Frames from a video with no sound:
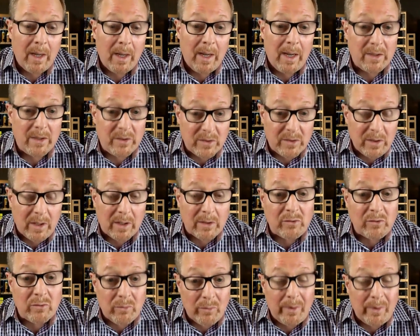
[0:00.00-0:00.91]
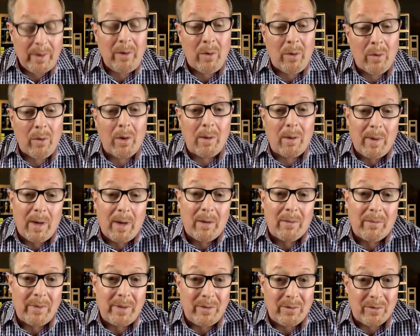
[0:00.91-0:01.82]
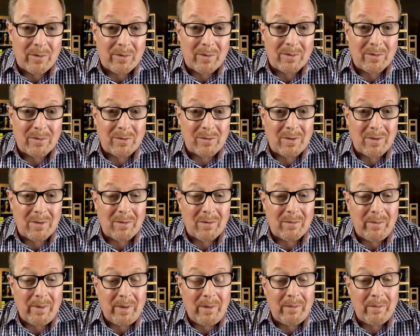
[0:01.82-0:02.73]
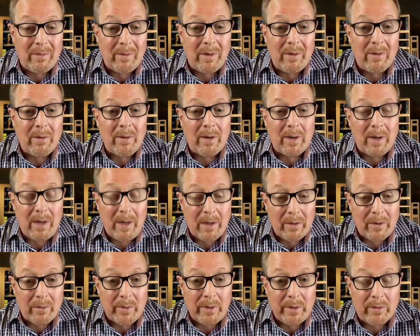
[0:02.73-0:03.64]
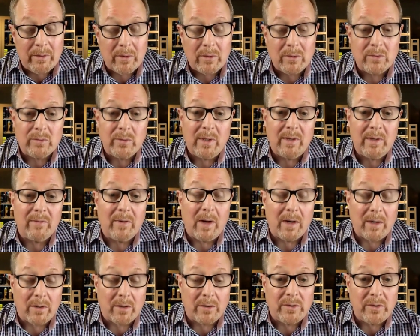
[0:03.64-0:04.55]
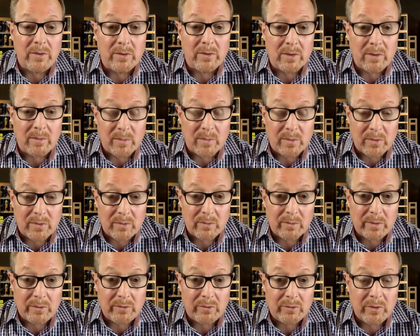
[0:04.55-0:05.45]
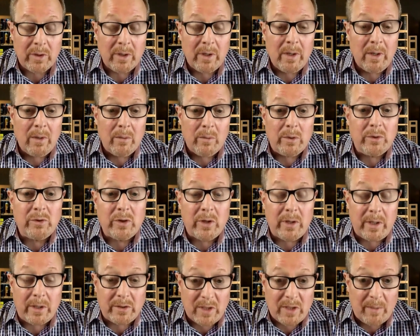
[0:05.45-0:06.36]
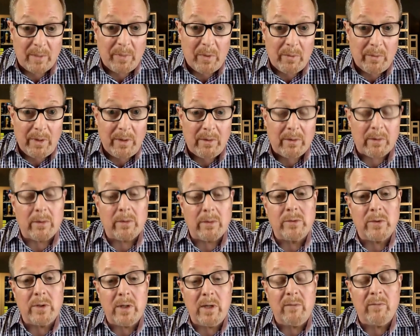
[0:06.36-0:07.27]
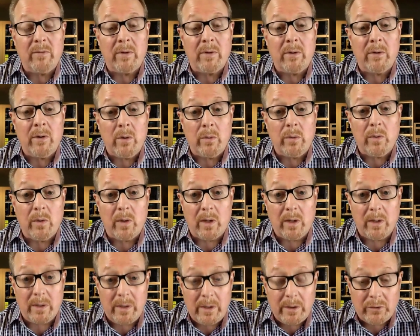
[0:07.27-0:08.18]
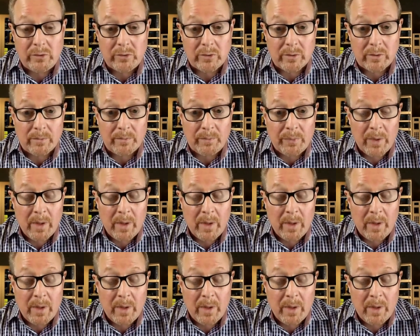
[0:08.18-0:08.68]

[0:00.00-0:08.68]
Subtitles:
As such, we know all about returns. We know how to handle returns. We have locker systems which can accept the returns and even note the condition.